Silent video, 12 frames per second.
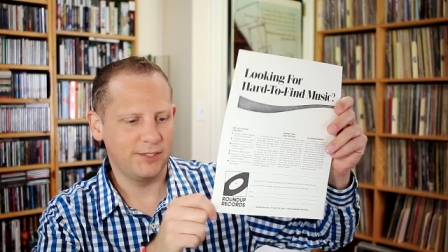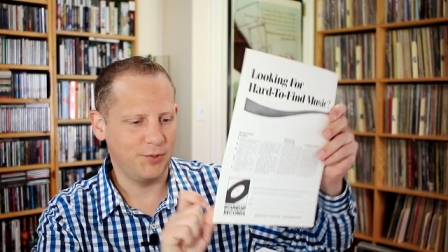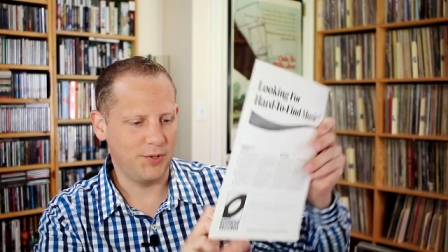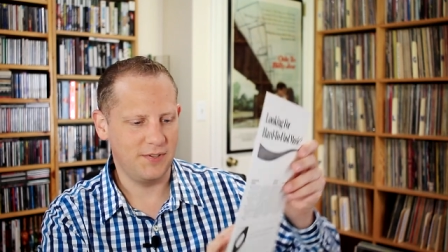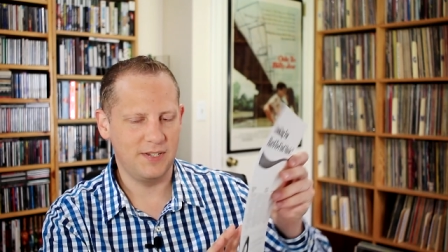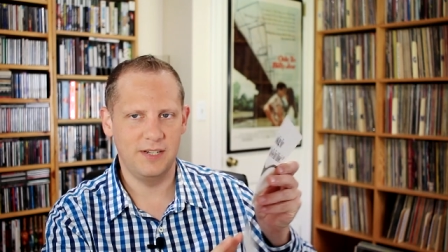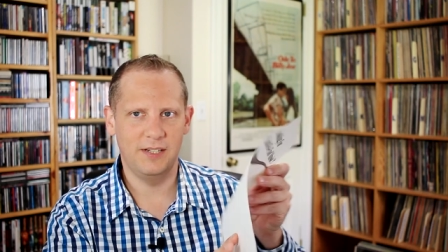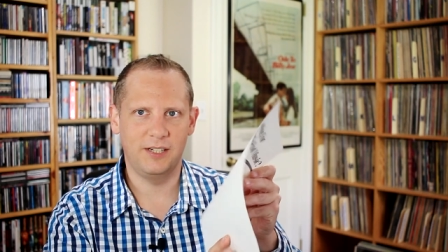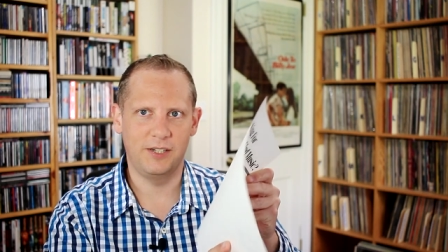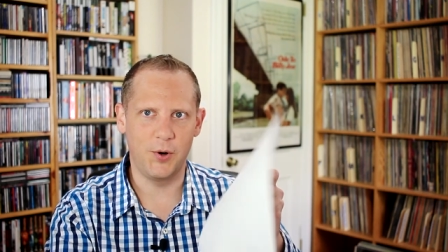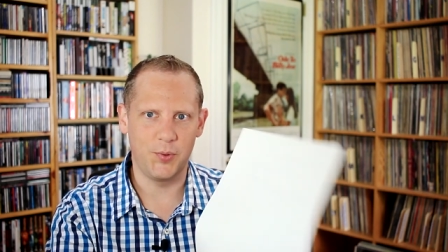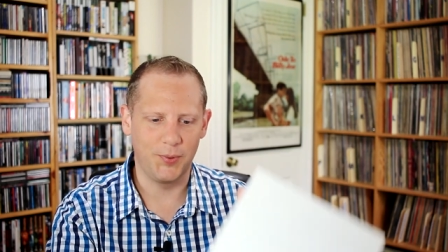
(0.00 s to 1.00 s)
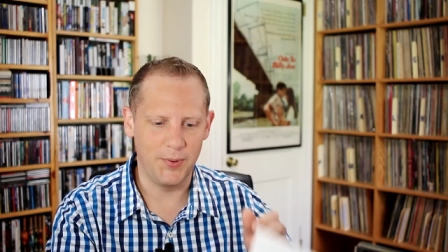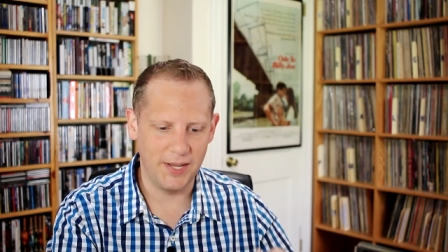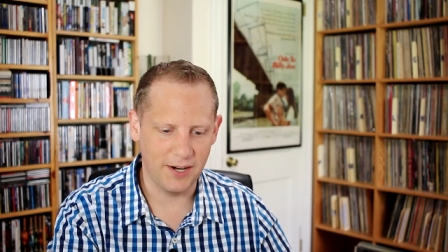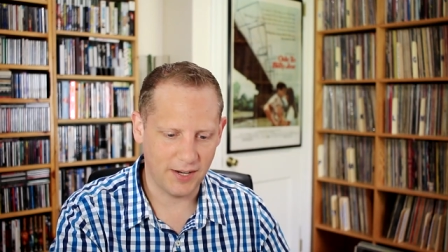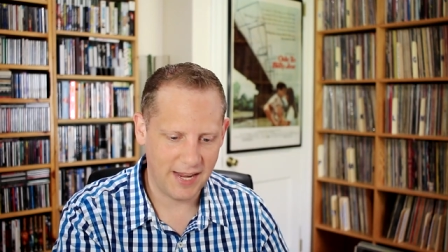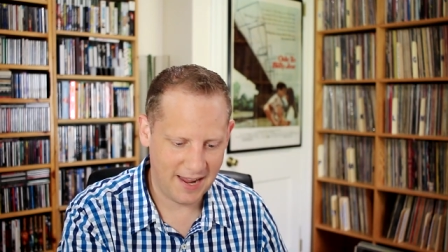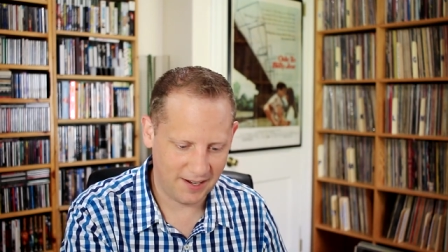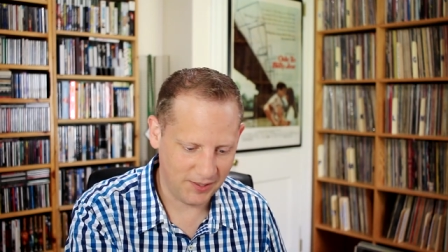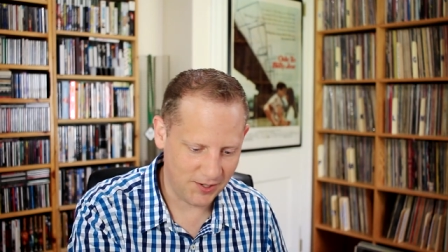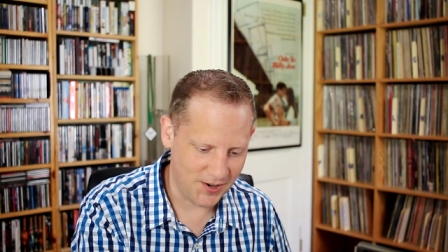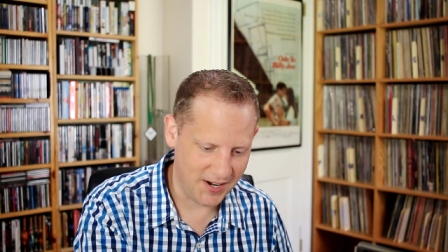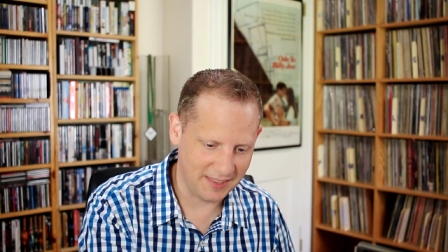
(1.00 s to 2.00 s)
sort of go through their
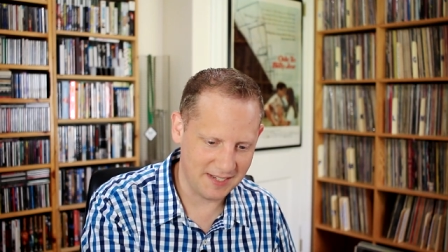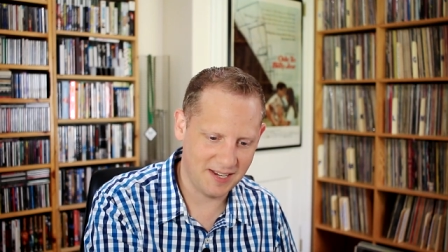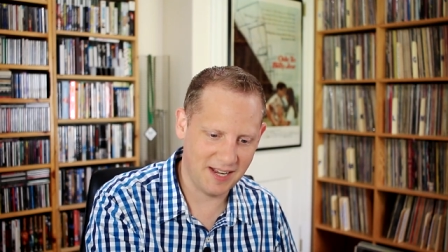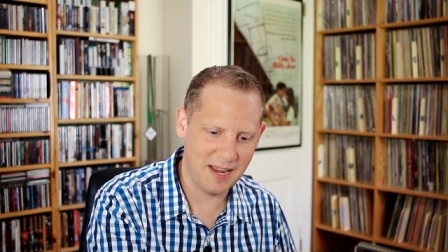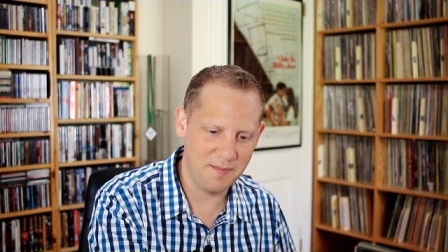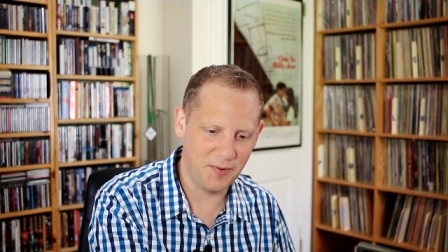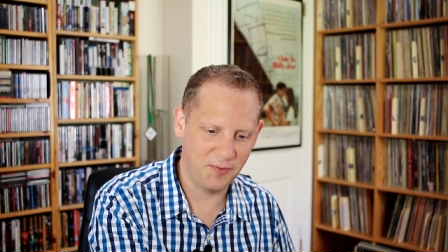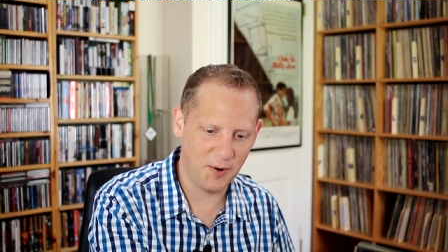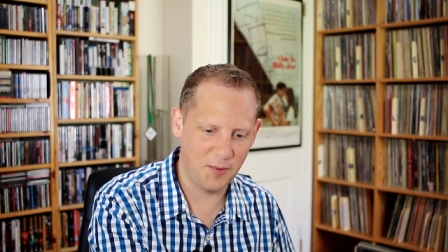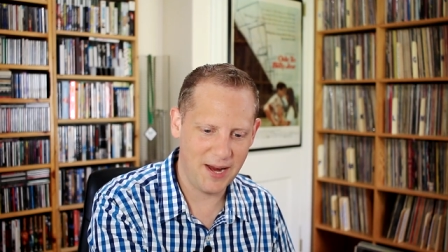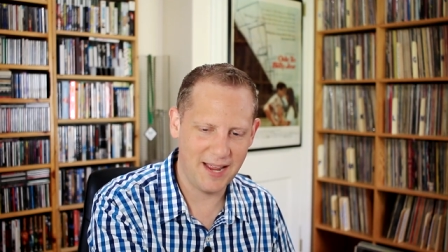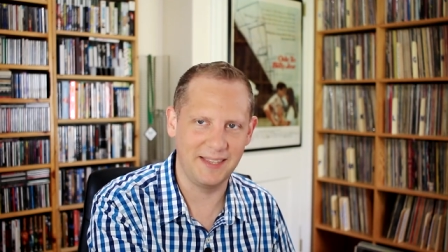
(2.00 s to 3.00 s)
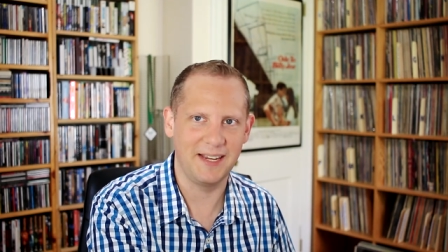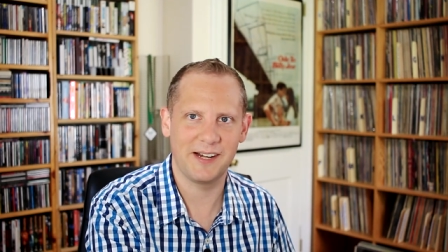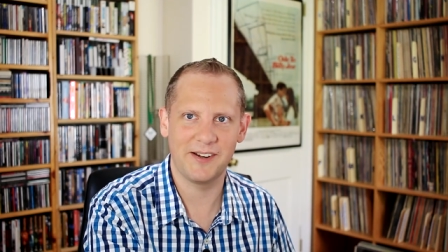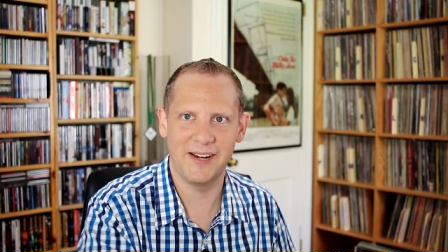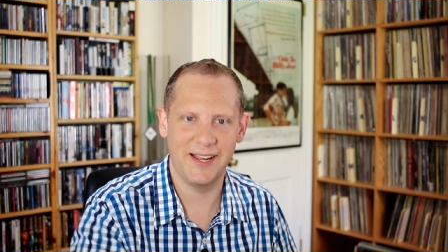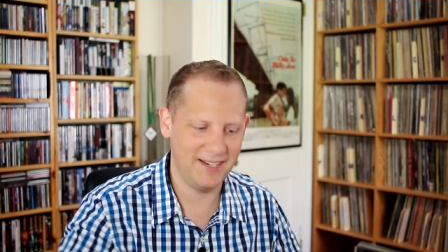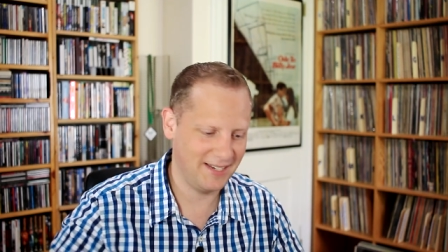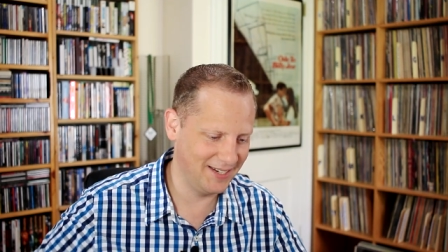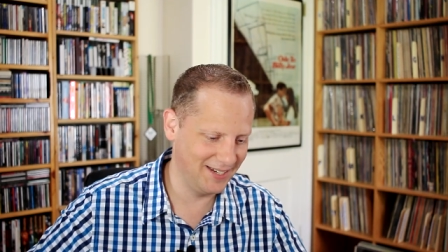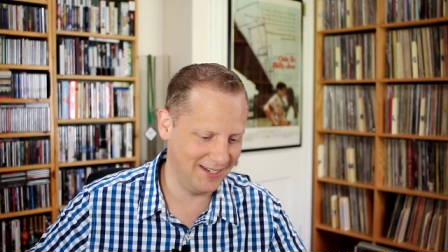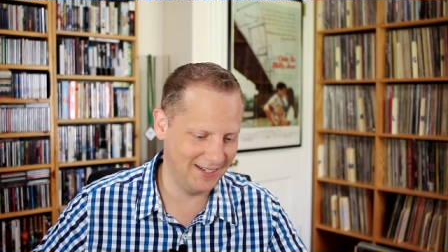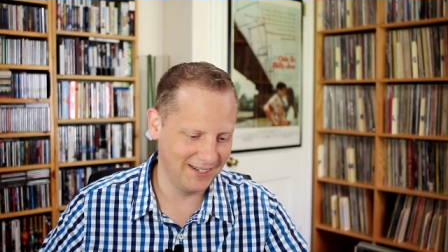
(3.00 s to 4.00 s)
catalog at the time before we had the internet.